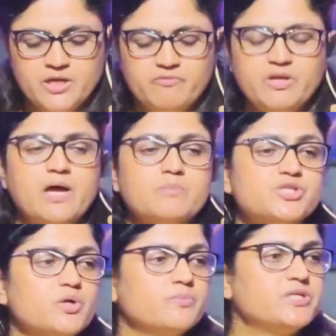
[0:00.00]
When
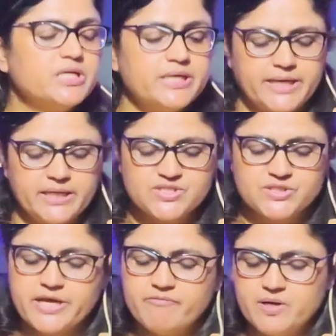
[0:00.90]
Absalom turned against
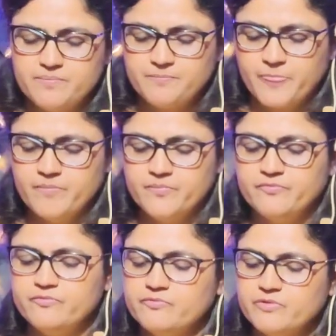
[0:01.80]
David,
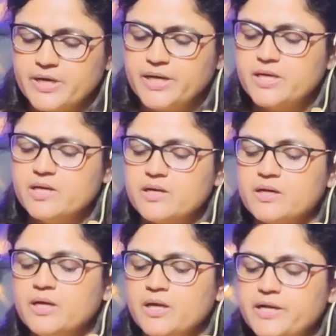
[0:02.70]
We read here,
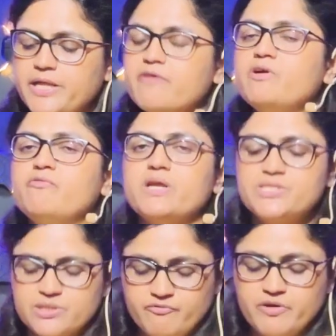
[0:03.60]
David
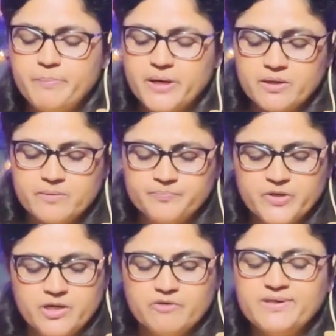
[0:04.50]
went weeping
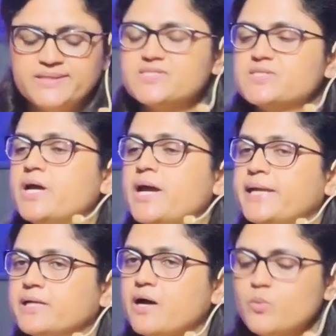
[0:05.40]
with his
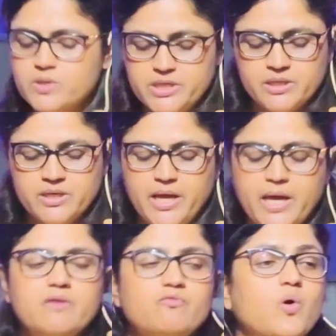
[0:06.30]
head covered
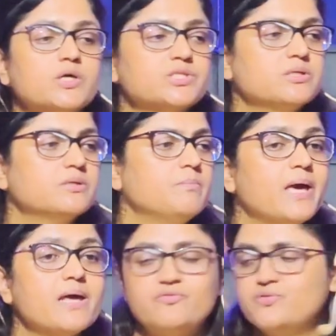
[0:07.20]
and walked
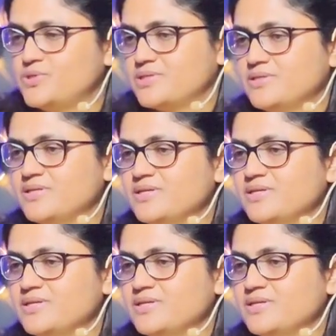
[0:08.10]
barefoot.